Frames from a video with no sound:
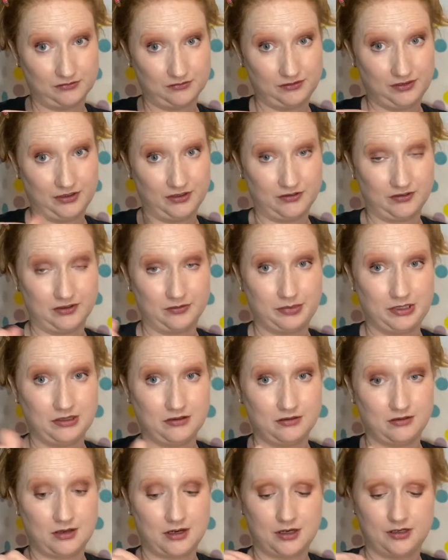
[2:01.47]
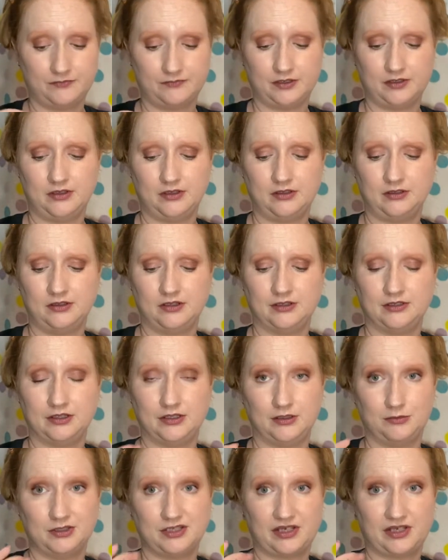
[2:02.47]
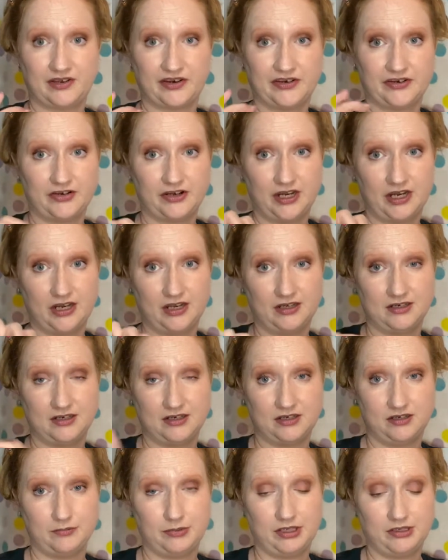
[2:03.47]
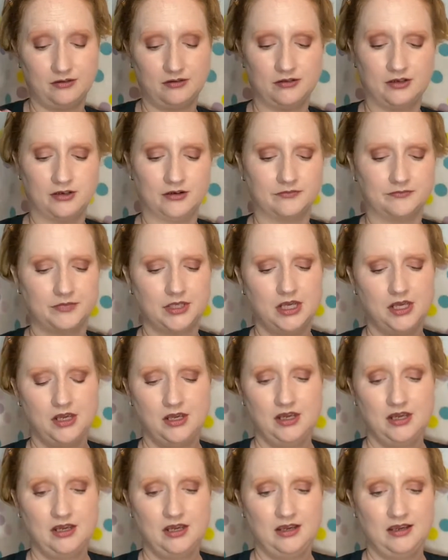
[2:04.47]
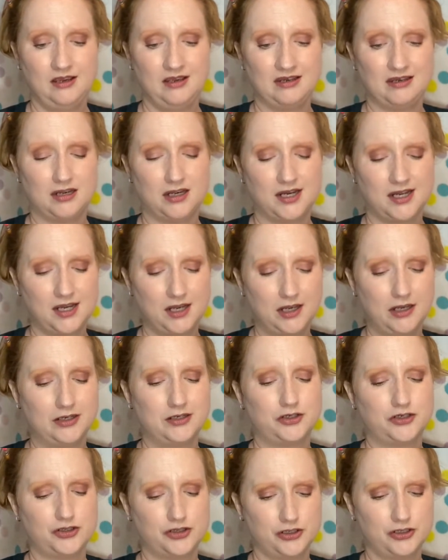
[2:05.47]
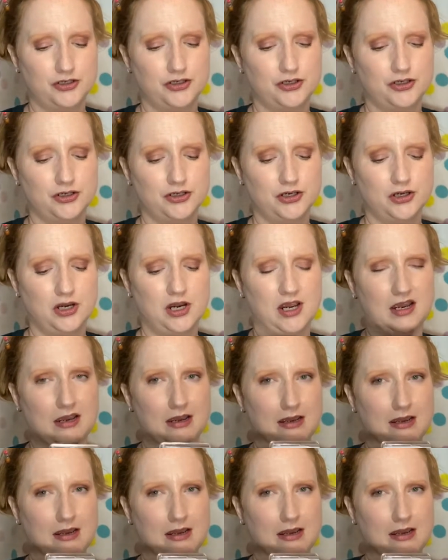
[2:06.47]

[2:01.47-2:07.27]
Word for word: you know, that peel off and then you stick on your hand and you peel, you know. Not sure.